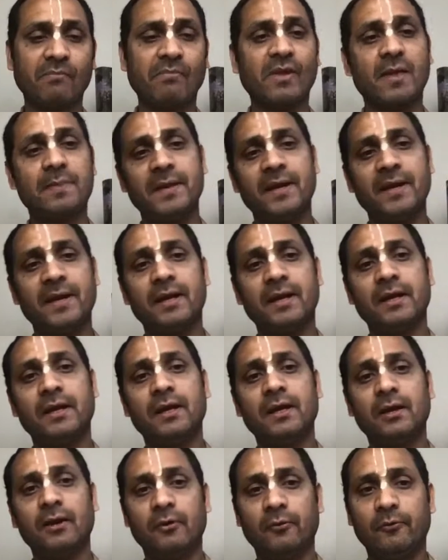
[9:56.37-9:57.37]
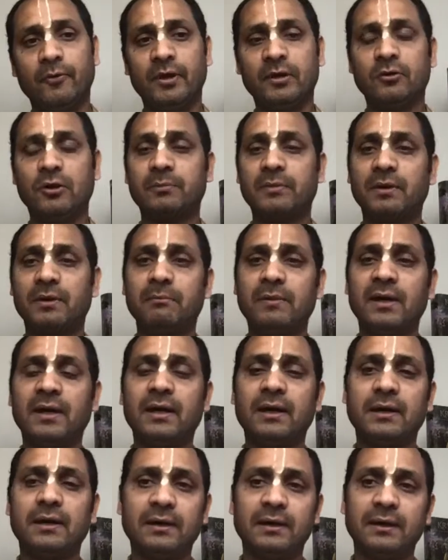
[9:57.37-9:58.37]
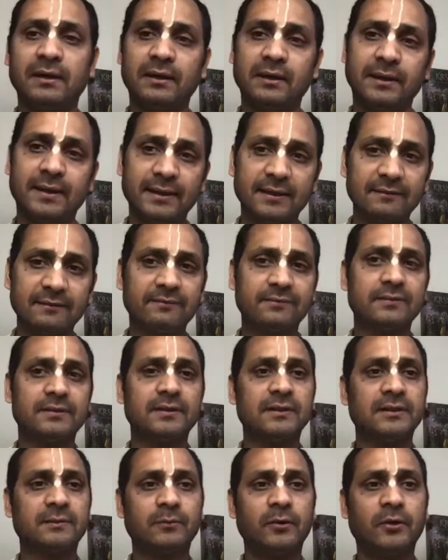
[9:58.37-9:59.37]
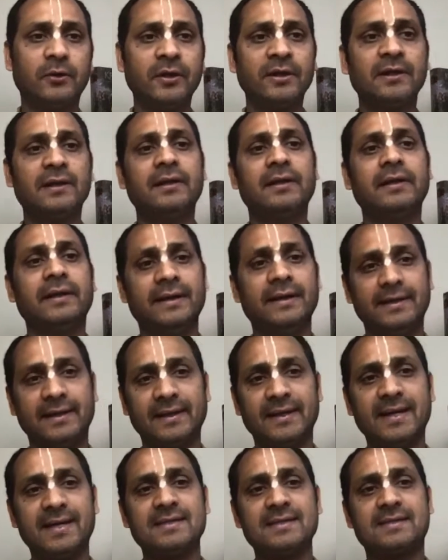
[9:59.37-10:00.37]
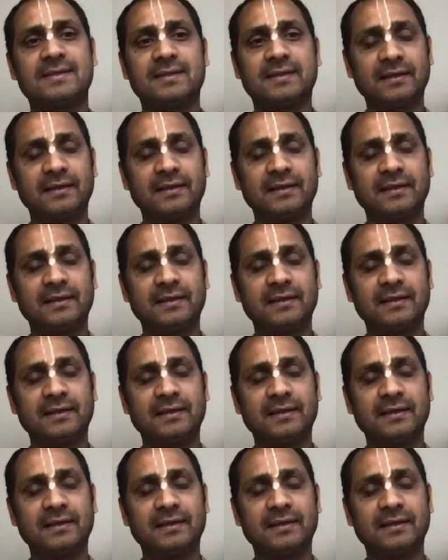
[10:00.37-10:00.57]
And then when Lord Brahma get up in the morning, it again